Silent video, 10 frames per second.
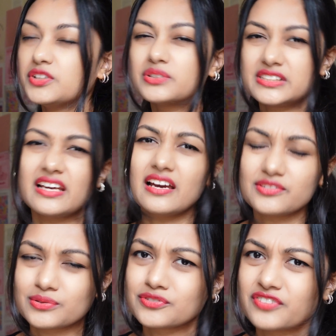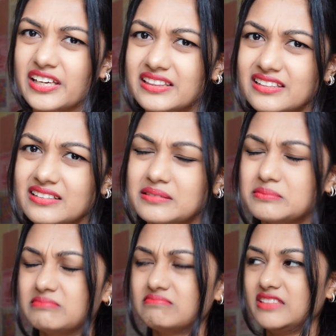you could say I sort of hate
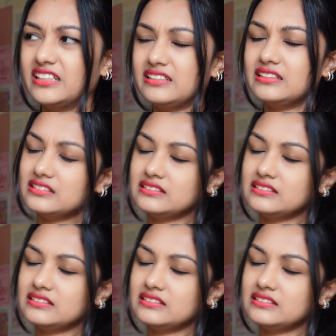them. Yeah.